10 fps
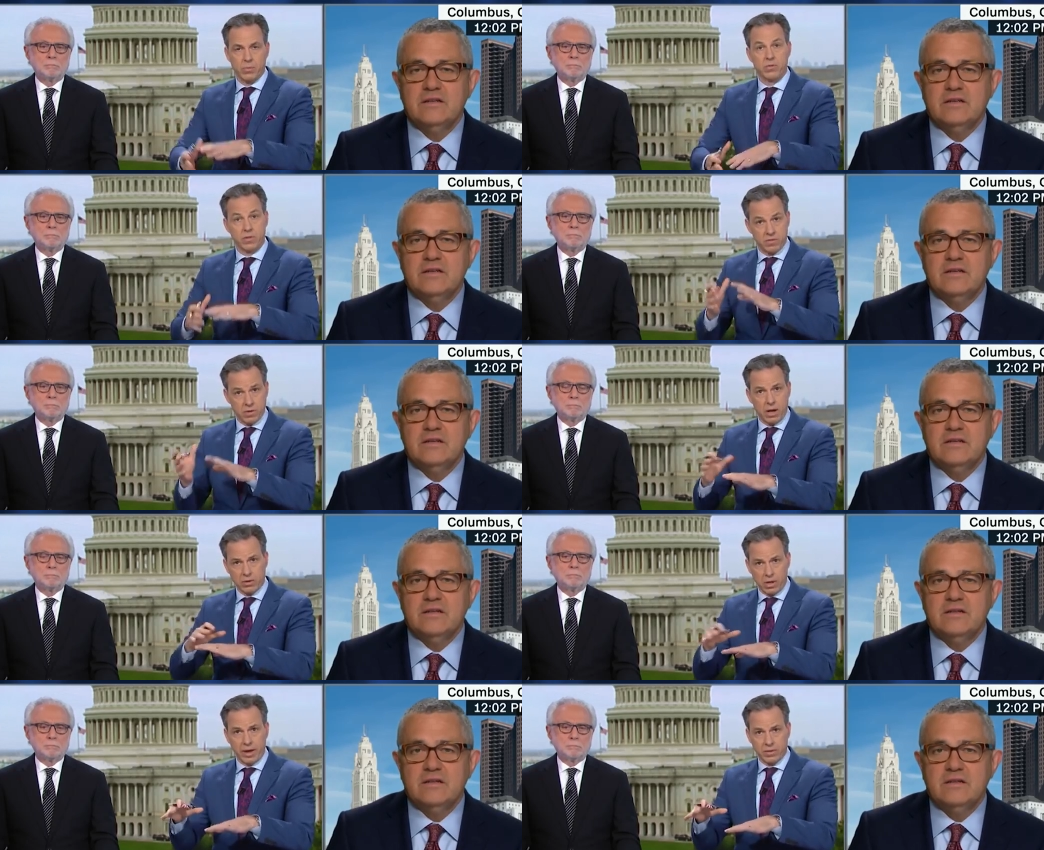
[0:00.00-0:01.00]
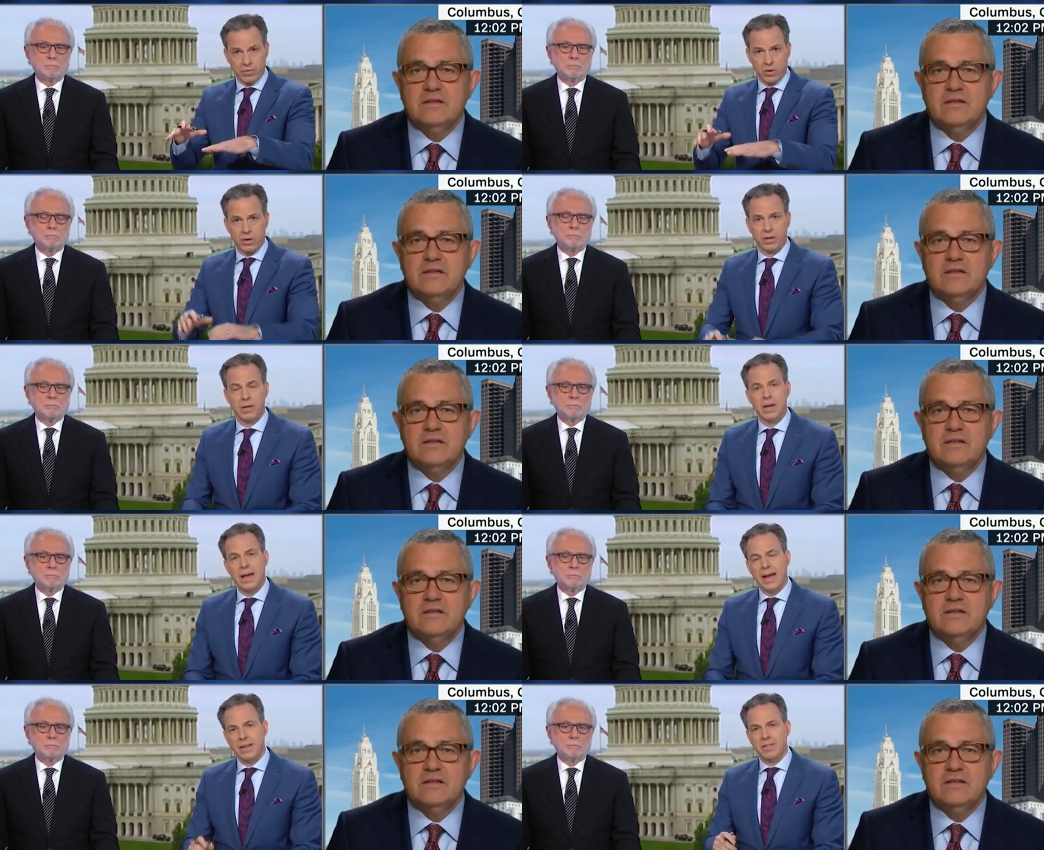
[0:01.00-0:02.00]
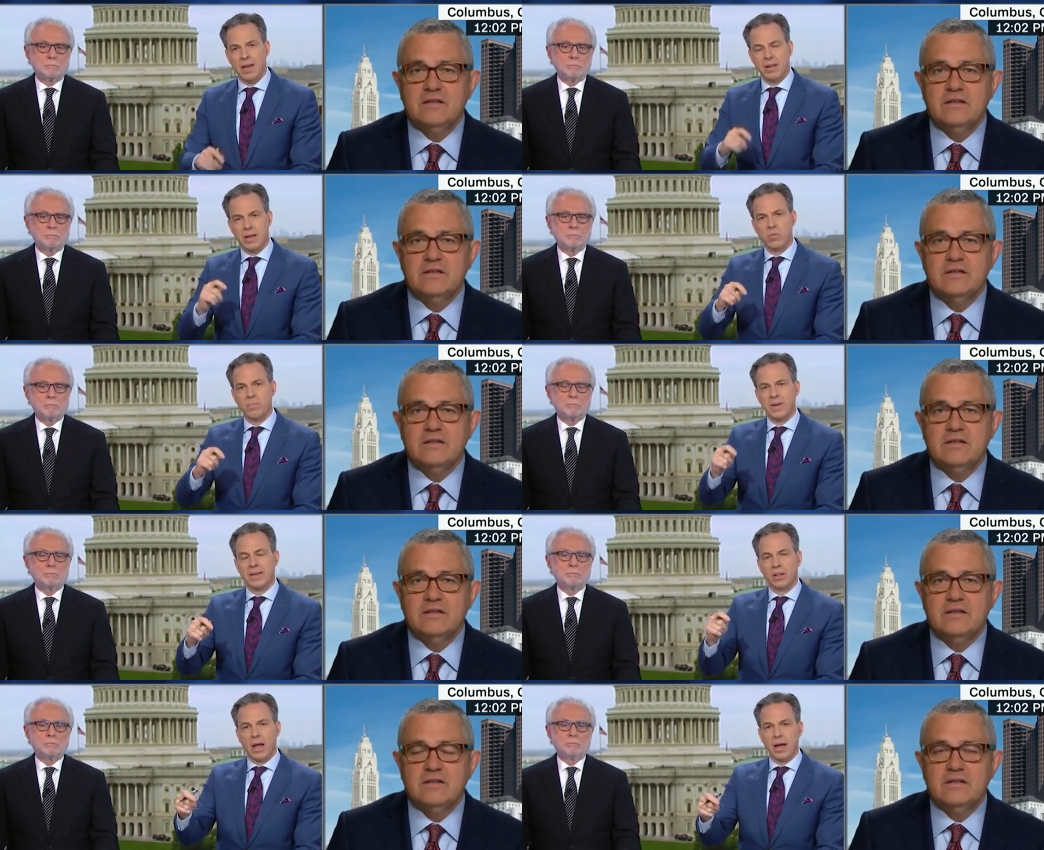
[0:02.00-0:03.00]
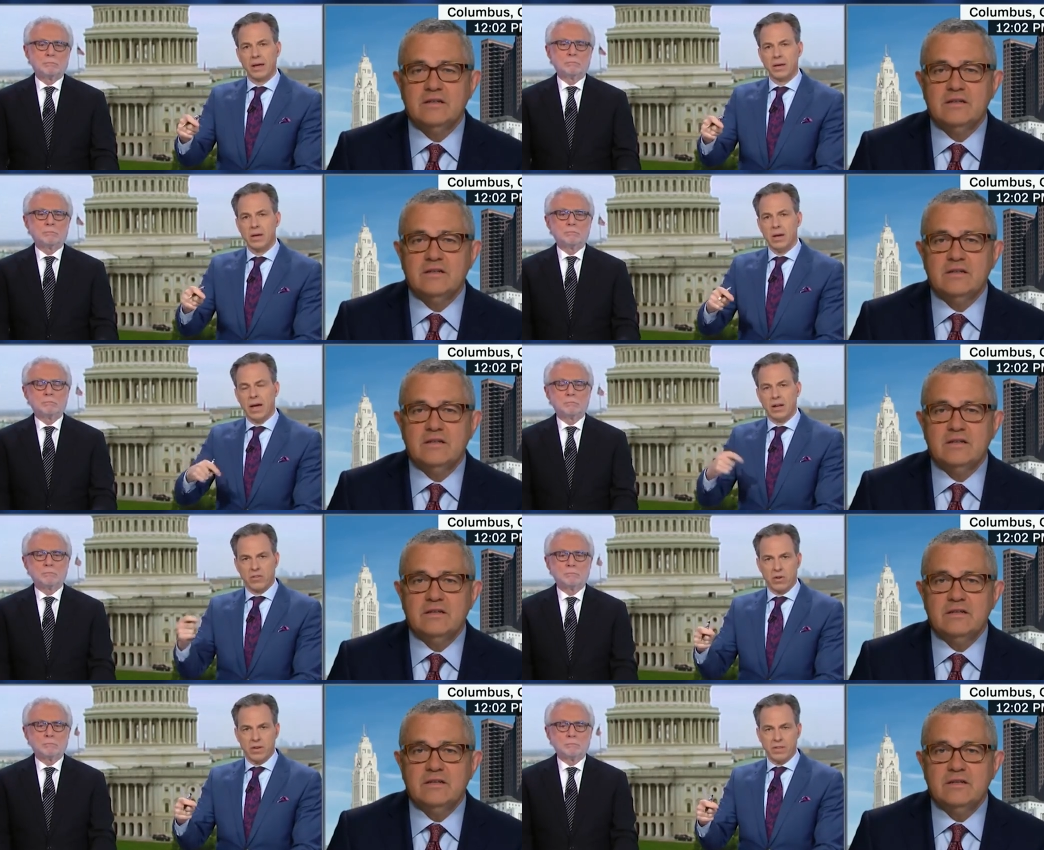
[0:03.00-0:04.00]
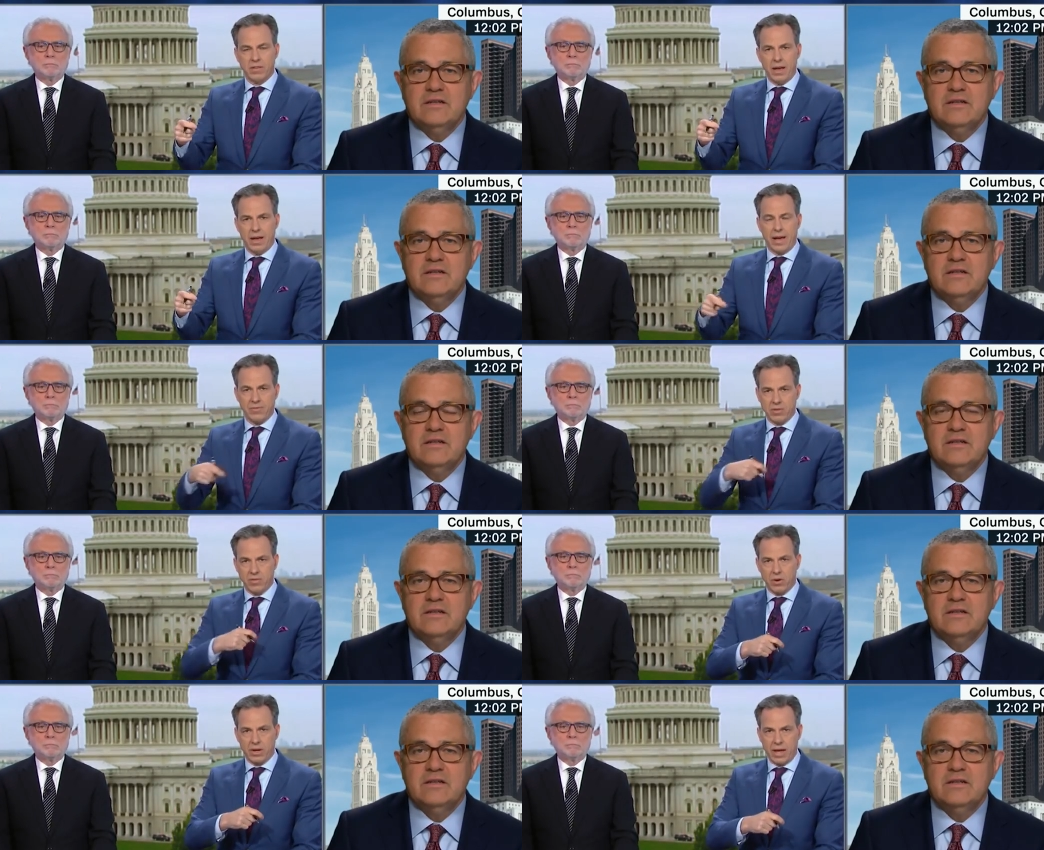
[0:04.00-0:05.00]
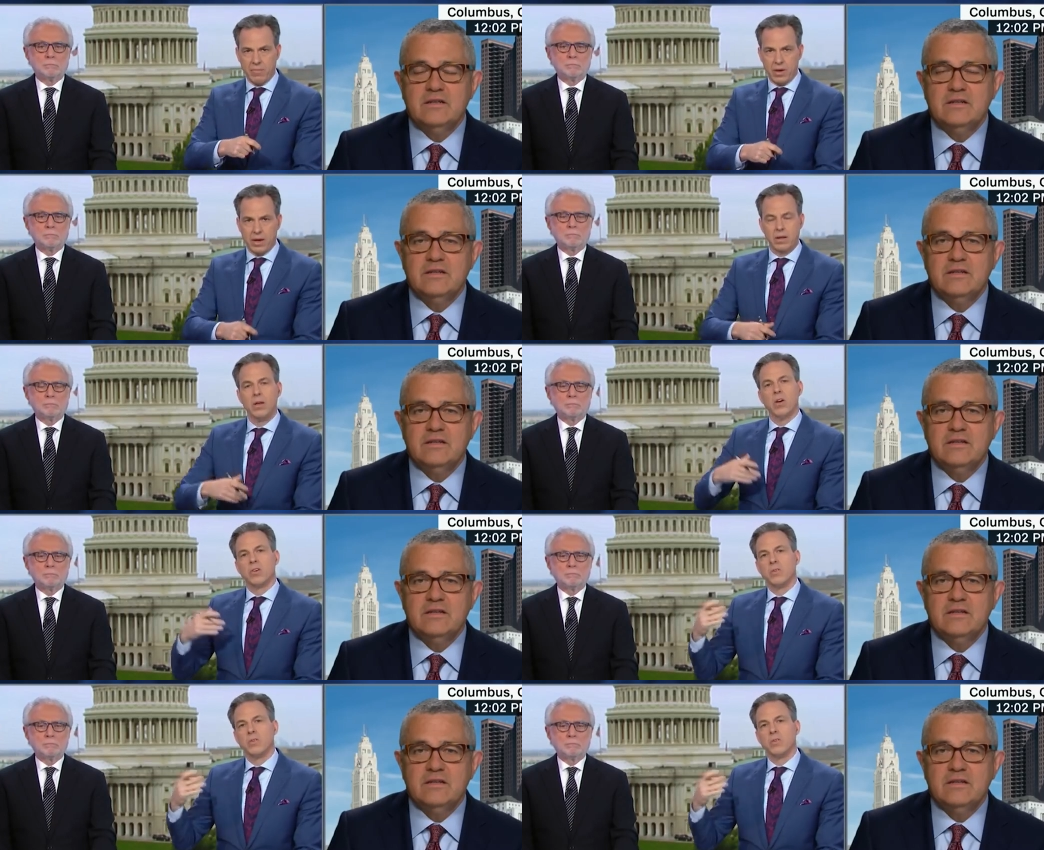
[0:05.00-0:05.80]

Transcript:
Speaker 1: It was just underlying the verdict. And he said it would be like an attorney saying after the verdict came in,